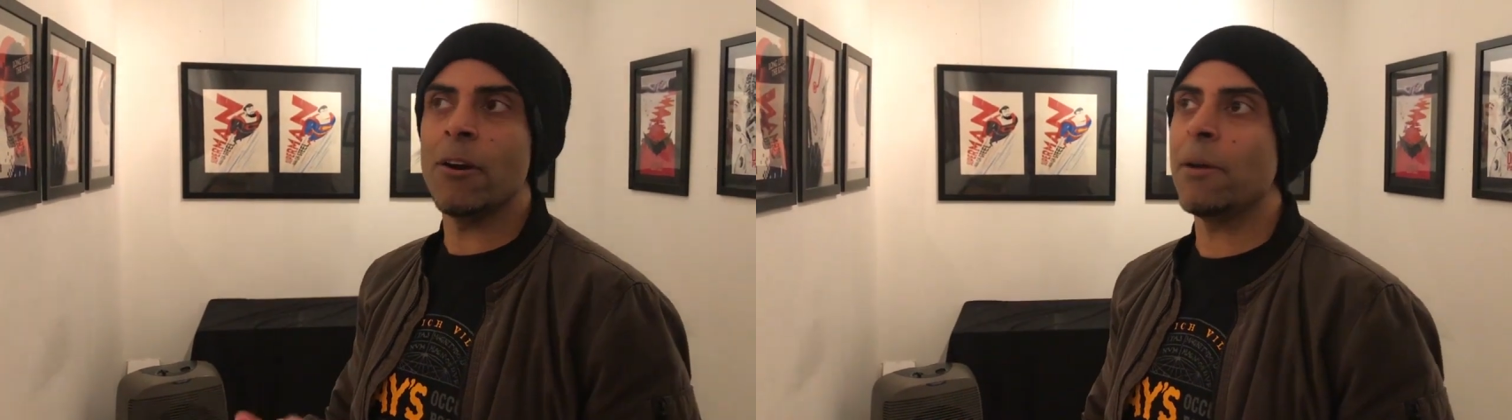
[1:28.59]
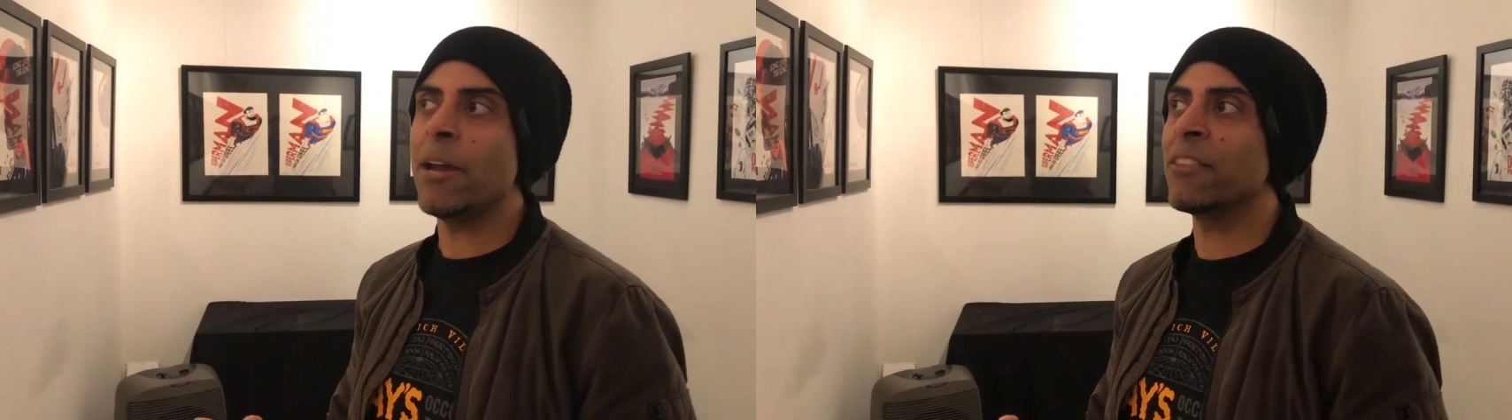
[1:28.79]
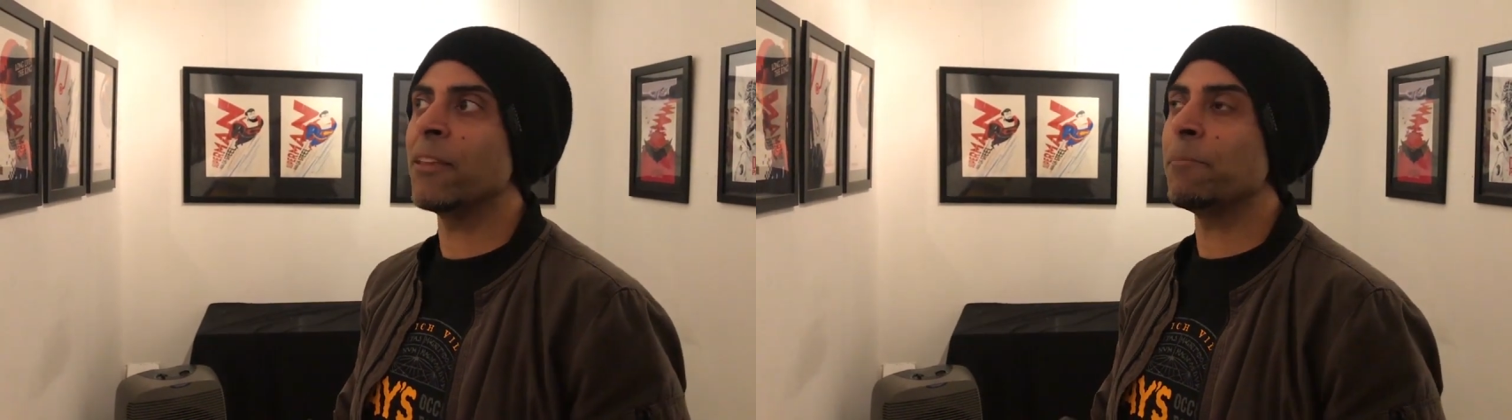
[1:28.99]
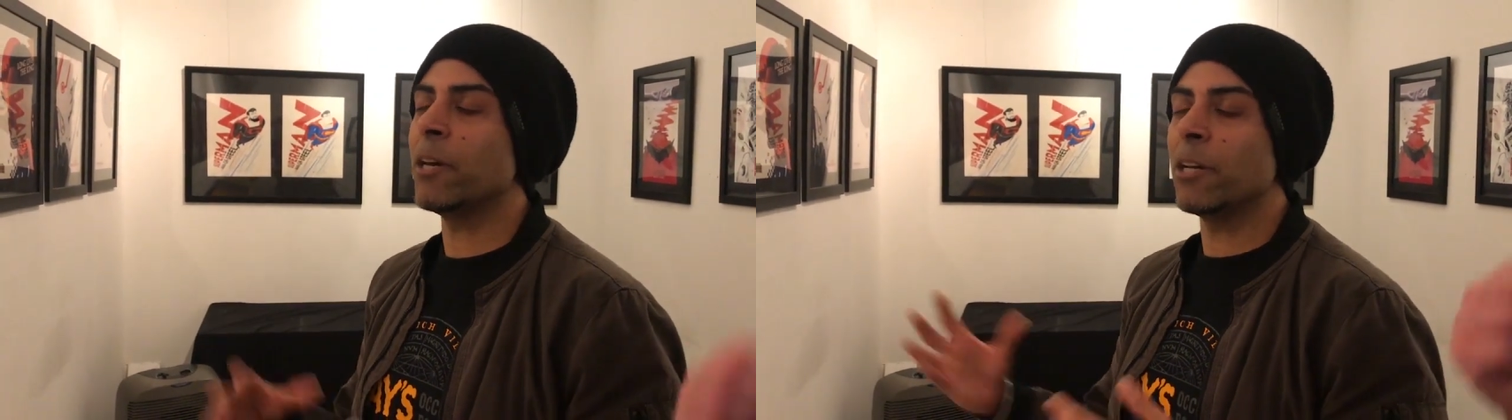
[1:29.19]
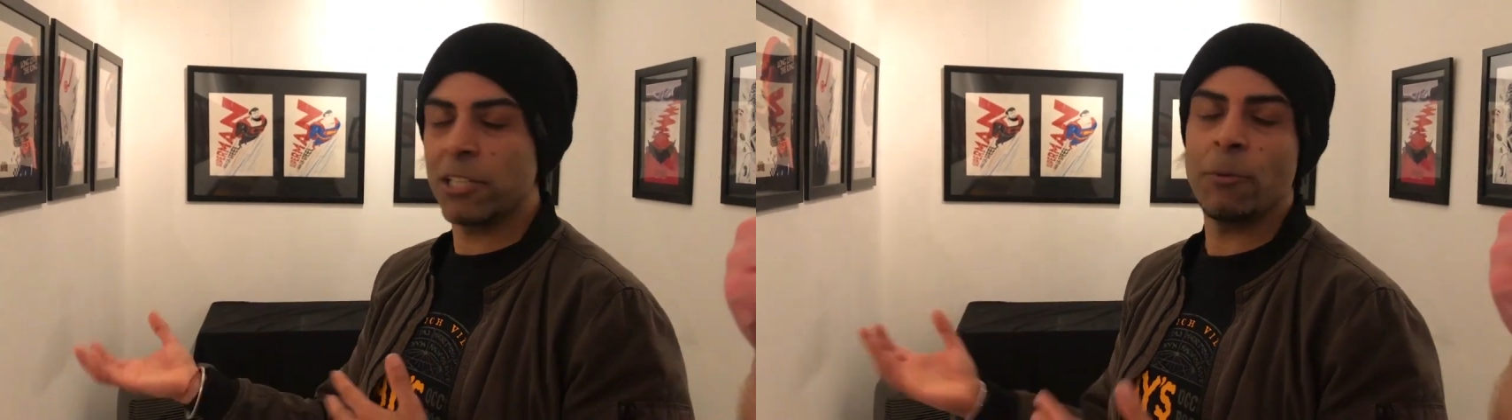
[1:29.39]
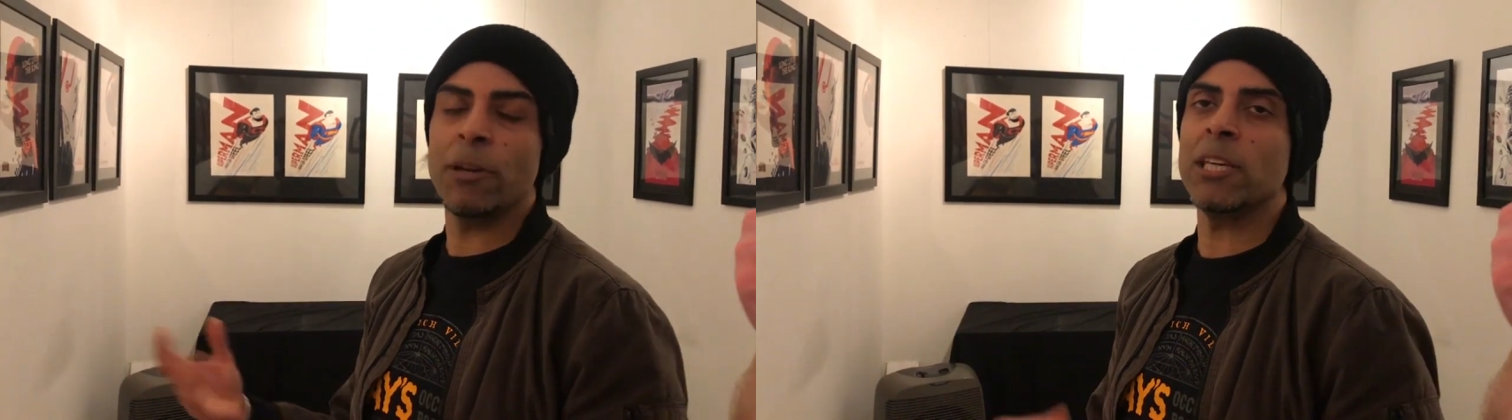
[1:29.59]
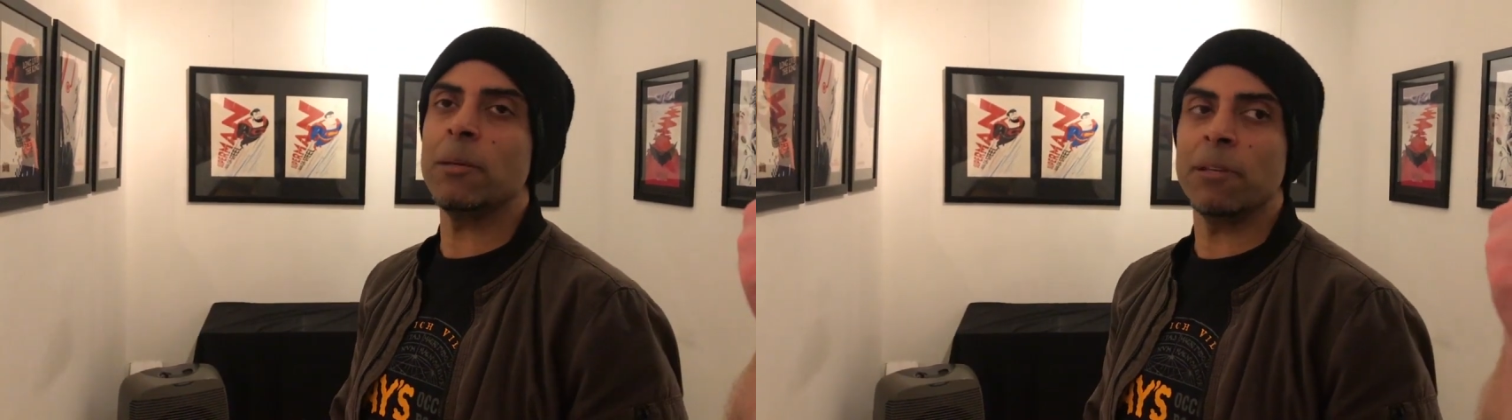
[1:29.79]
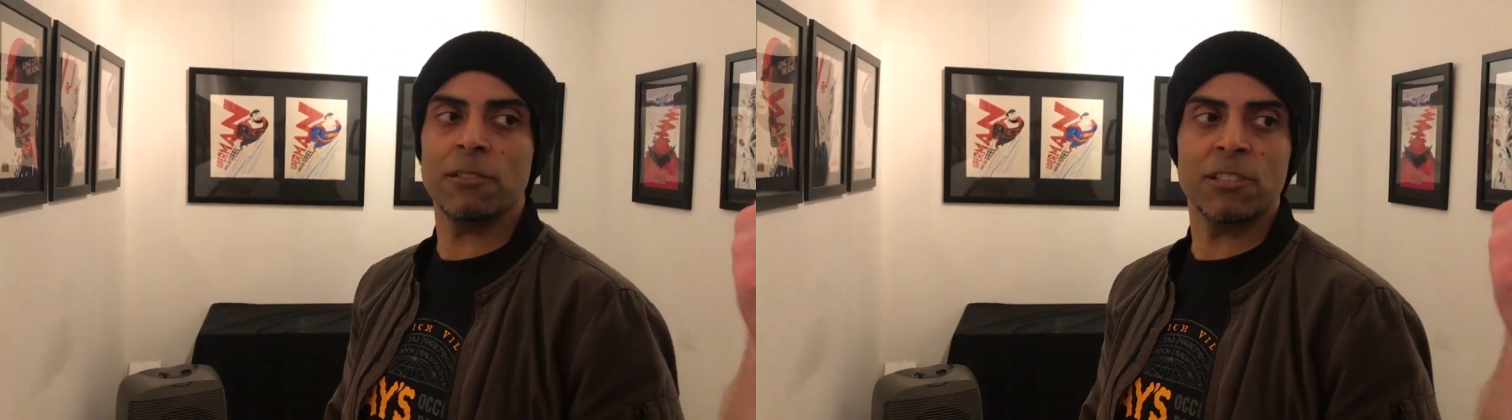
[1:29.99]
anything because they want to
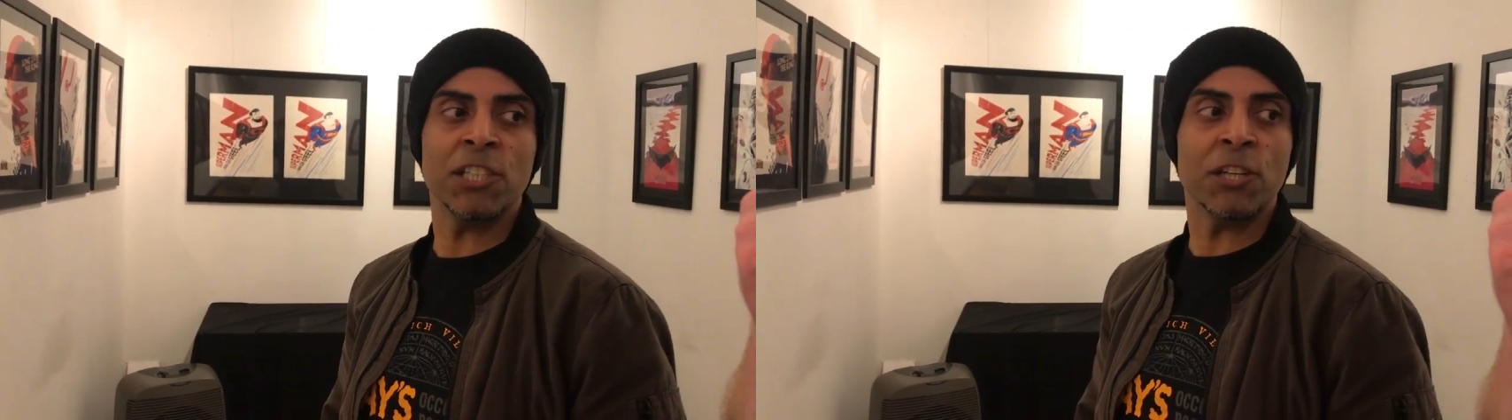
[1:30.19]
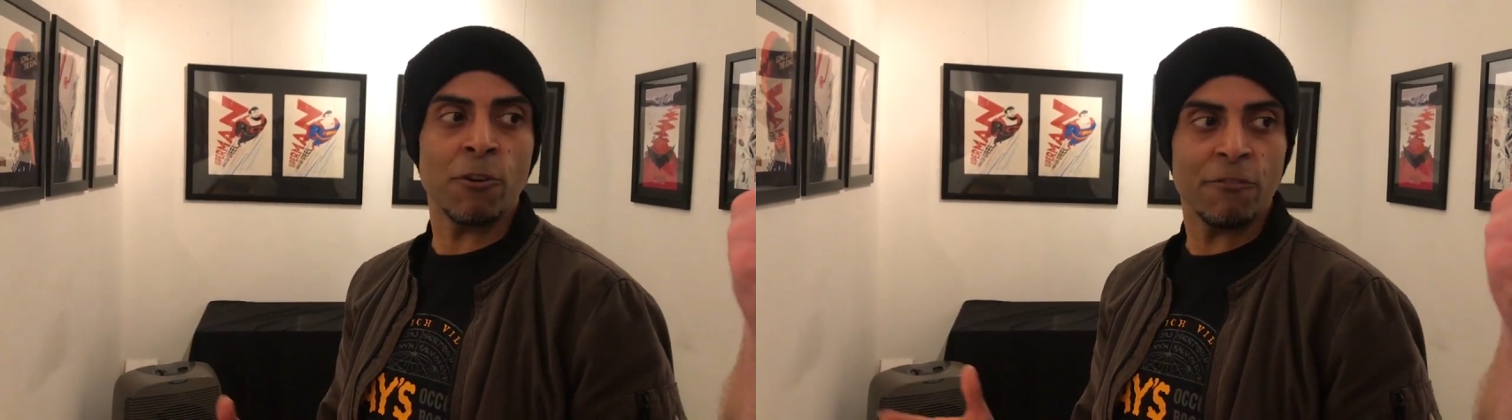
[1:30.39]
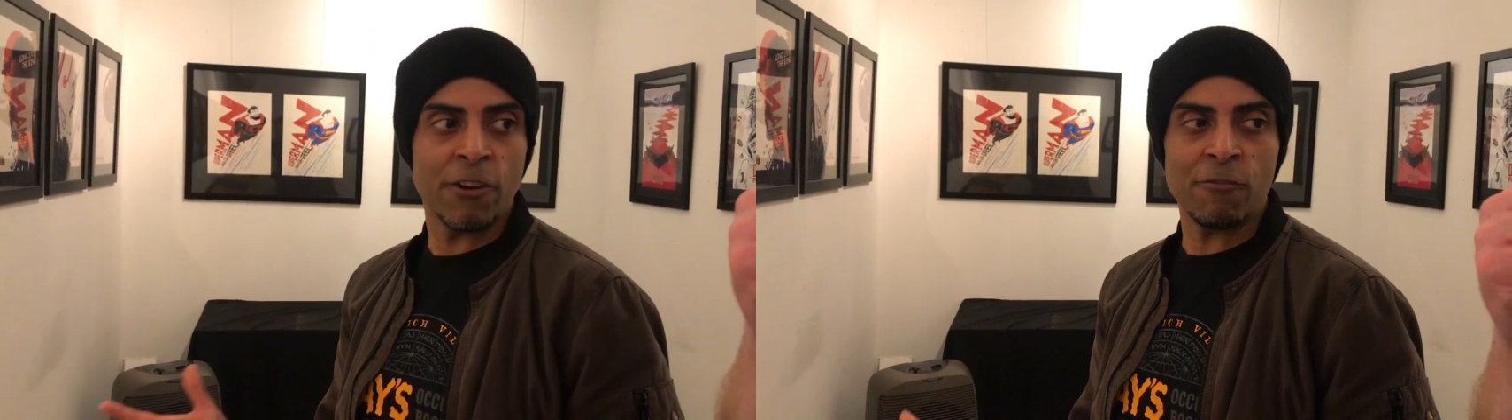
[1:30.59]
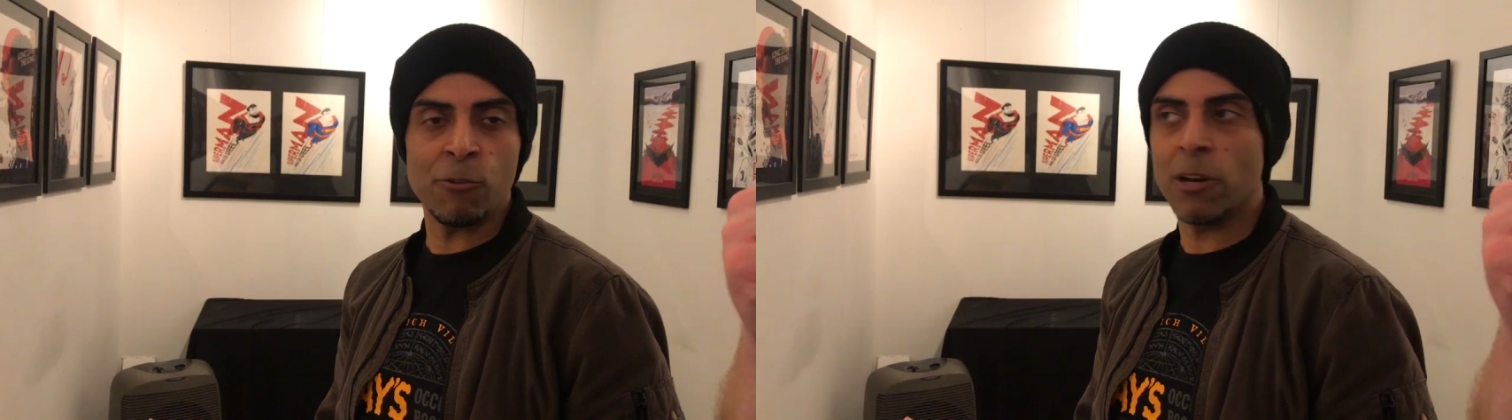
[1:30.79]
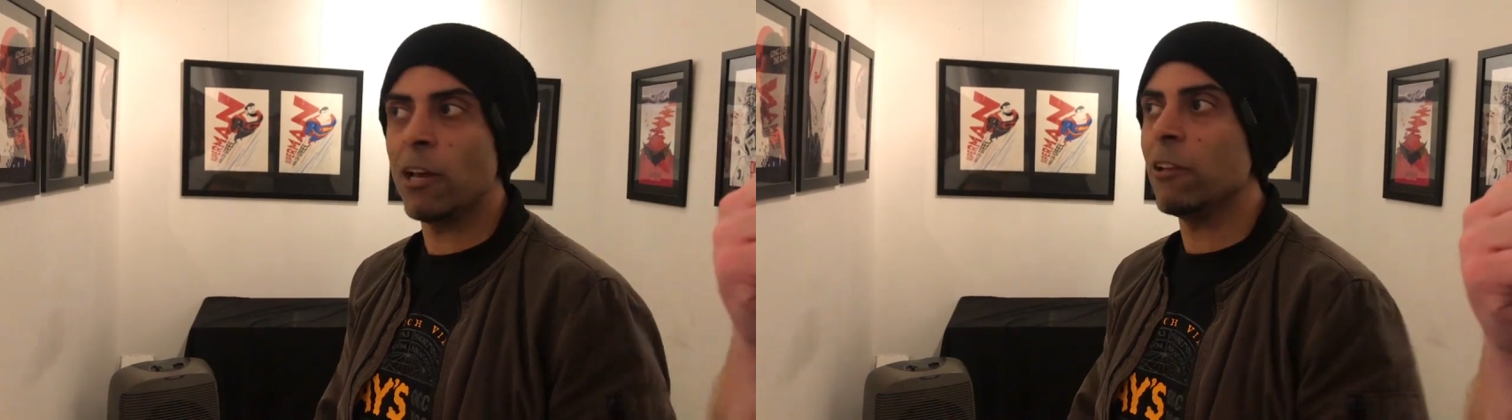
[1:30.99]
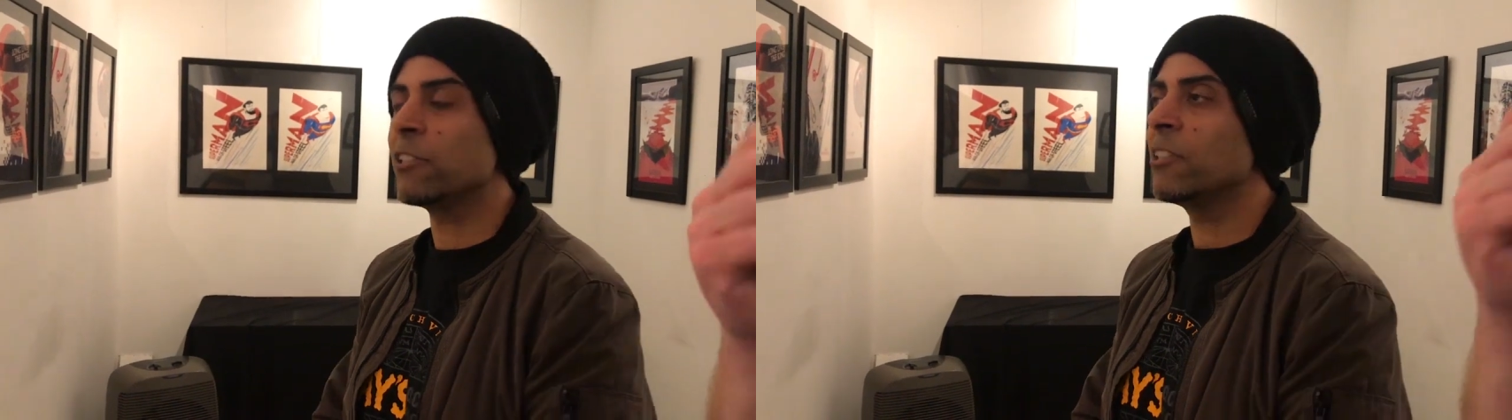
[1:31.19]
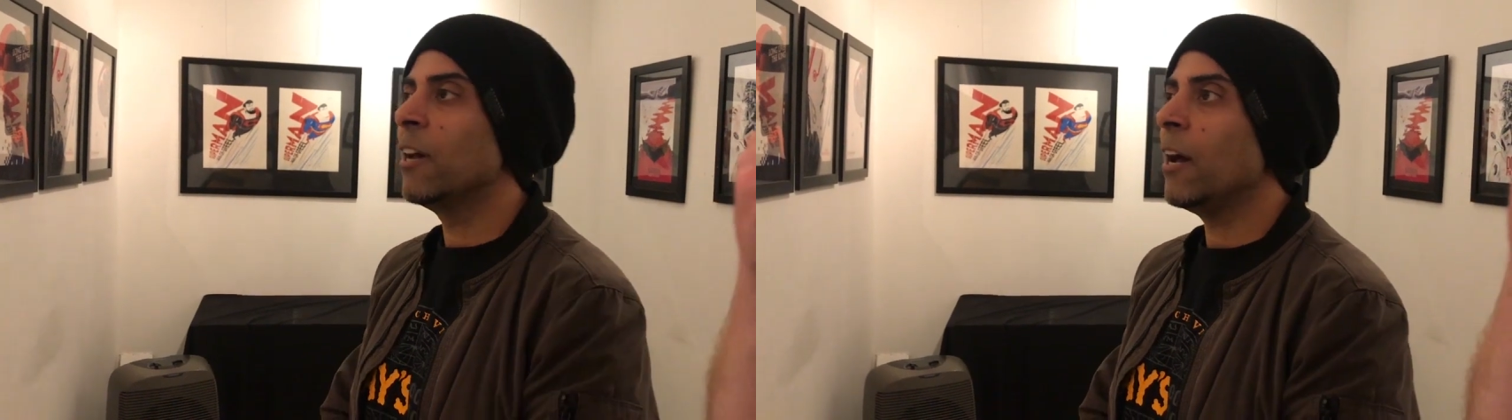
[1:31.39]
keep it secret for everyone else.